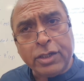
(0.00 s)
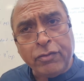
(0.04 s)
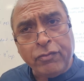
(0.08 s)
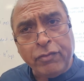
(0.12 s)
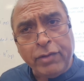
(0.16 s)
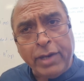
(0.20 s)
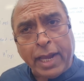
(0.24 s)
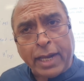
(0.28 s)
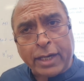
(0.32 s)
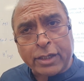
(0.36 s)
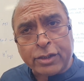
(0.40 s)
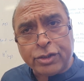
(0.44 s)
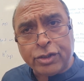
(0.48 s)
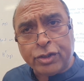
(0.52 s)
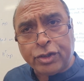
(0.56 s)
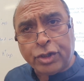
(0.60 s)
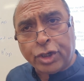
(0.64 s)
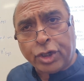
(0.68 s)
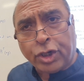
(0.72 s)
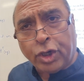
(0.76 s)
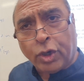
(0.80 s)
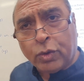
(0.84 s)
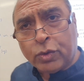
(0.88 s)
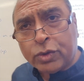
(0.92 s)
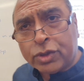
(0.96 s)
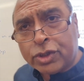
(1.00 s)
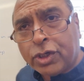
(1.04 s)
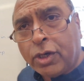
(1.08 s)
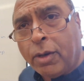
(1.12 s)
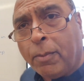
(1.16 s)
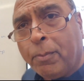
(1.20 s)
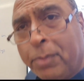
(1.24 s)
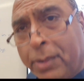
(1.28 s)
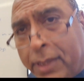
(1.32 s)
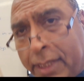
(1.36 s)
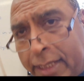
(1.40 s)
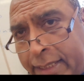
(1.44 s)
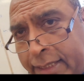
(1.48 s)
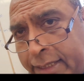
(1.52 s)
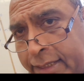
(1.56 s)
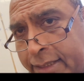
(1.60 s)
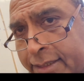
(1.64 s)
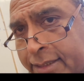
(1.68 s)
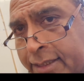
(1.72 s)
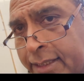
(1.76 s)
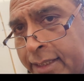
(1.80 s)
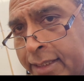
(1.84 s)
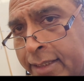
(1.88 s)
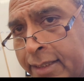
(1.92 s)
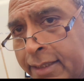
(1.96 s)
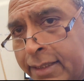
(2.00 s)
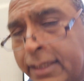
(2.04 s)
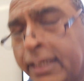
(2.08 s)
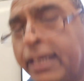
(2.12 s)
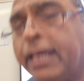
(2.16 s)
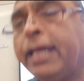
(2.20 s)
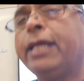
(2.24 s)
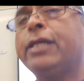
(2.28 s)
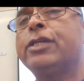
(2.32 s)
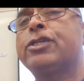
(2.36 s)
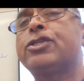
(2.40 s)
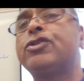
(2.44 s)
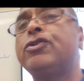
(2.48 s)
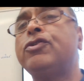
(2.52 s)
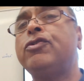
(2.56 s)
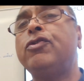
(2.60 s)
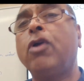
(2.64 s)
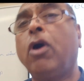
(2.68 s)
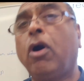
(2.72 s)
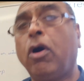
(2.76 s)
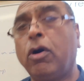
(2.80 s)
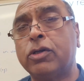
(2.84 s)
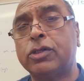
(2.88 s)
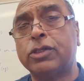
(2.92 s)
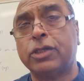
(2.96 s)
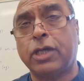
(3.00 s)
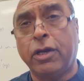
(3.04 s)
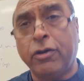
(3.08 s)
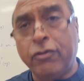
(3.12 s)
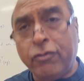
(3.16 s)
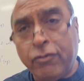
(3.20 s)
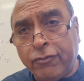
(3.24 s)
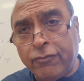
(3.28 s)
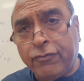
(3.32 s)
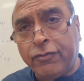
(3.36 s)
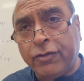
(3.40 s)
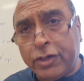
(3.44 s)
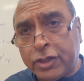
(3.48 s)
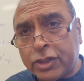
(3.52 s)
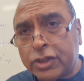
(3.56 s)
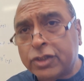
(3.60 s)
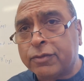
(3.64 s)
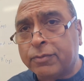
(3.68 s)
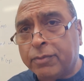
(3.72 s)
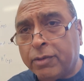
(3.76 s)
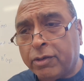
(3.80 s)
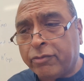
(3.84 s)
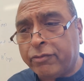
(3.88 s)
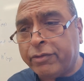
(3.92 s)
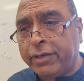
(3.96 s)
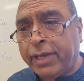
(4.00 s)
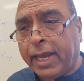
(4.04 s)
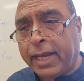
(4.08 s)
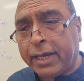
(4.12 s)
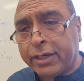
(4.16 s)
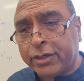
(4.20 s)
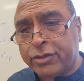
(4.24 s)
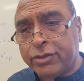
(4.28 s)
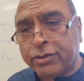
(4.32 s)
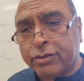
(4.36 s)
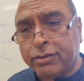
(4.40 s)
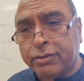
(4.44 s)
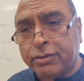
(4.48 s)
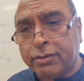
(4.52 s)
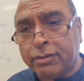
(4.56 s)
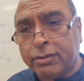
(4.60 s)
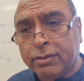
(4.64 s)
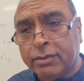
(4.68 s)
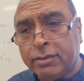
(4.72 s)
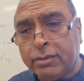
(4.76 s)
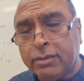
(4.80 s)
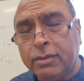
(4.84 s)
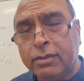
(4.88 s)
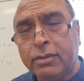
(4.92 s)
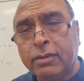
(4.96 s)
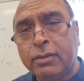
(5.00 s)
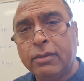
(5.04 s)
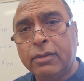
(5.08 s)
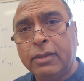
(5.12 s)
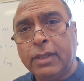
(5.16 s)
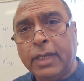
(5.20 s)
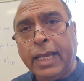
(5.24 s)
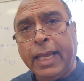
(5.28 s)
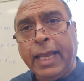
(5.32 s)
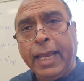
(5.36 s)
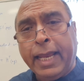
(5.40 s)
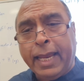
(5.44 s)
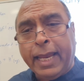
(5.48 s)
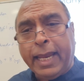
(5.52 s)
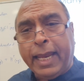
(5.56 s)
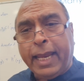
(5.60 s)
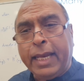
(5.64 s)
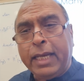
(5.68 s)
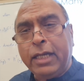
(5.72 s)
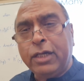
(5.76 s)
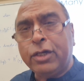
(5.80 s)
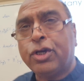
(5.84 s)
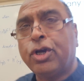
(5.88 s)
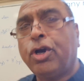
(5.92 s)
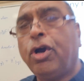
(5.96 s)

a reaction that goes completely. It's not a reversible reaction. In